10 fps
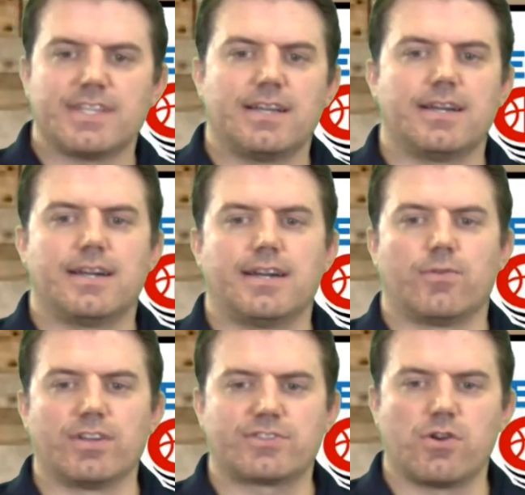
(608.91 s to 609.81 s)

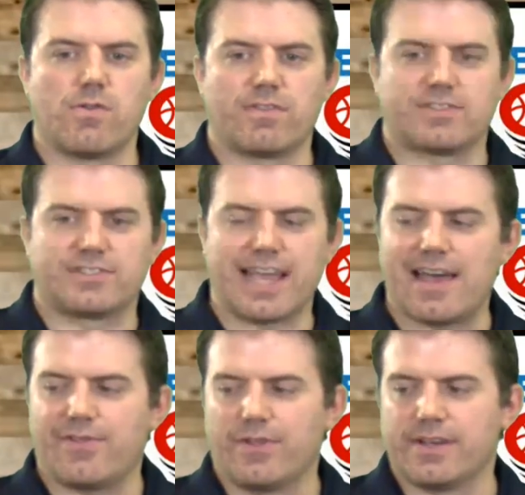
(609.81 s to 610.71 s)
Risco over
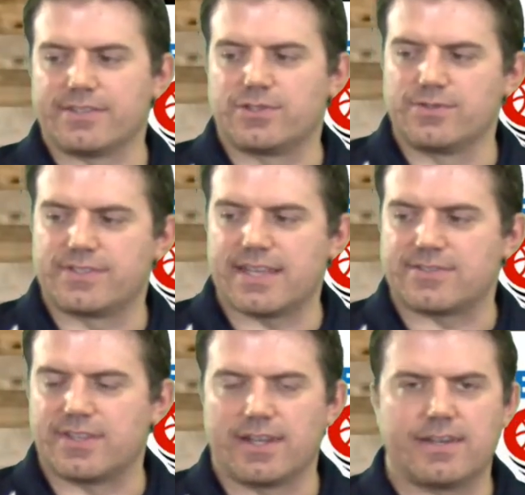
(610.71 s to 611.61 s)
Southland,
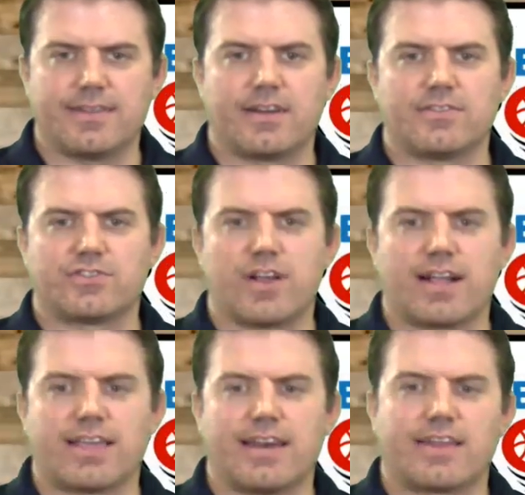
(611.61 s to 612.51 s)
2-0 there in the
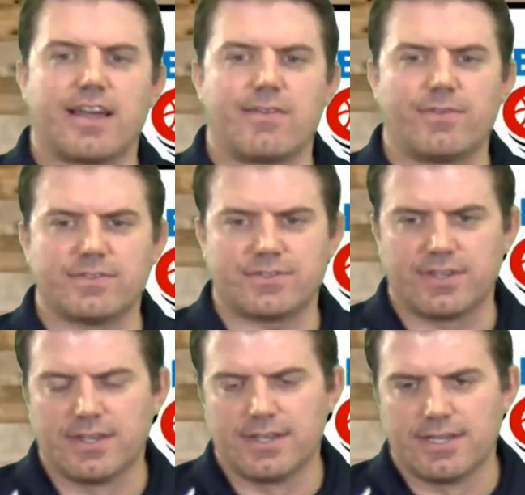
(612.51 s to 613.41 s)
Tri-County Conference.
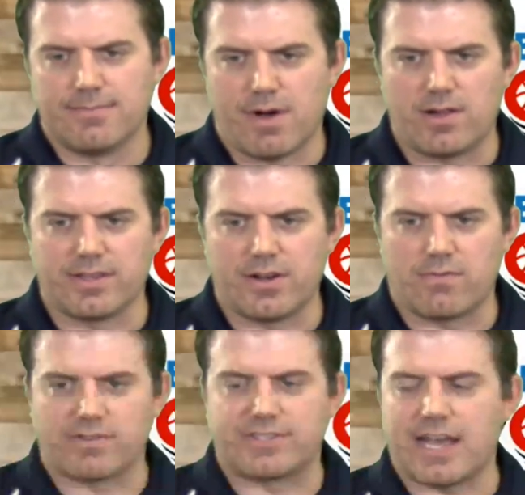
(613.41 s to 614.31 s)
Malden
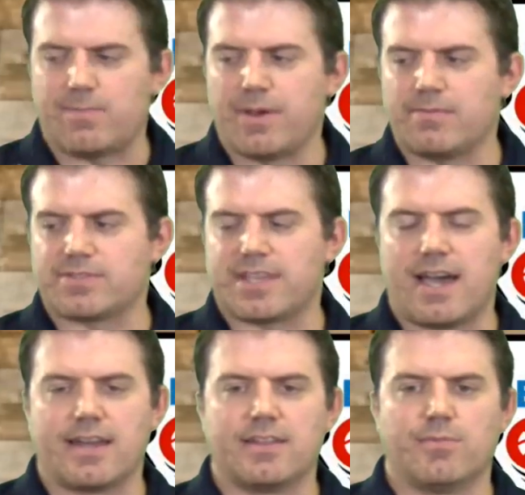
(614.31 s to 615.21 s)
over South
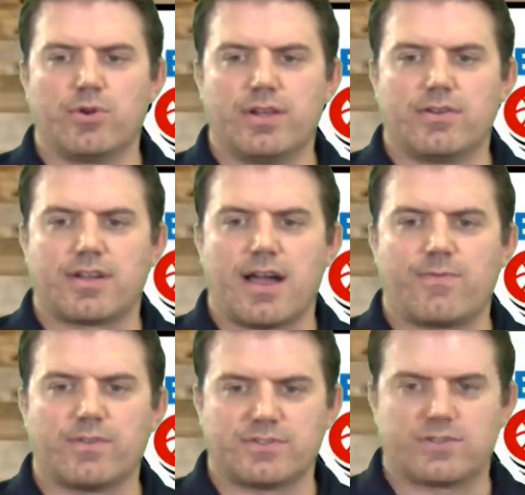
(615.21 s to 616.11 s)
Pemiscot in the Boot Hill
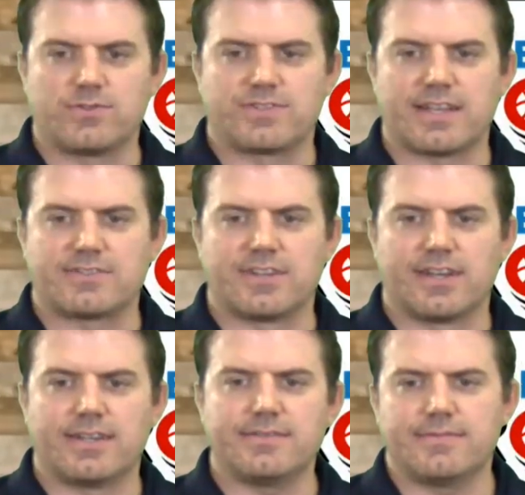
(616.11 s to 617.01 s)
Conference,
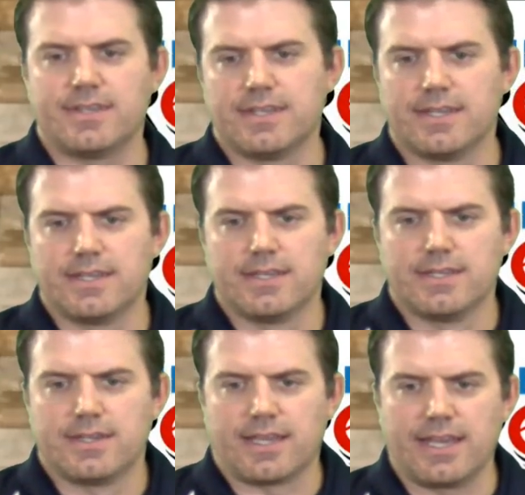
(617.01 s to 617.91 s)
2-0.
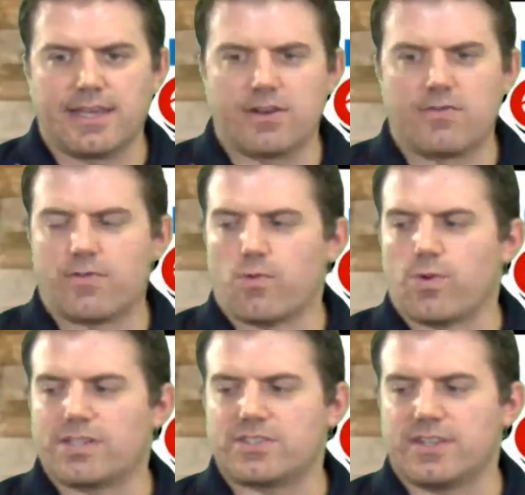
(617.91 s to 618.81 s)
Gideon over
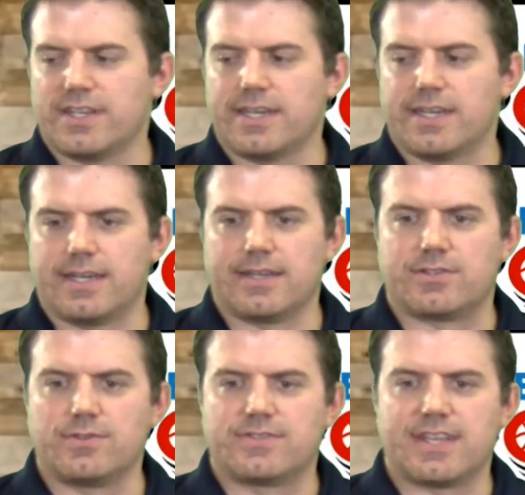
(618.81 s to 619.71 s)
Richland,
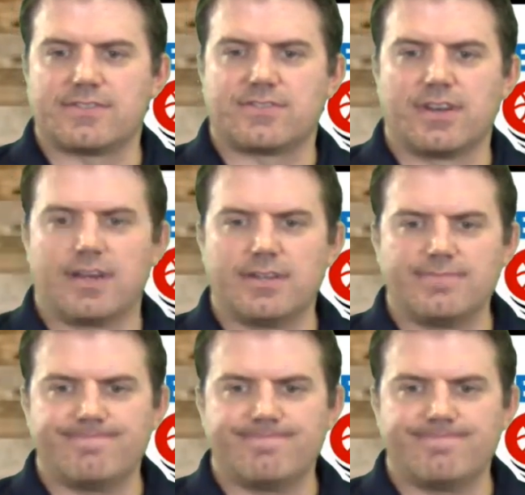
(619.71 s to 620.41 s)
2-0.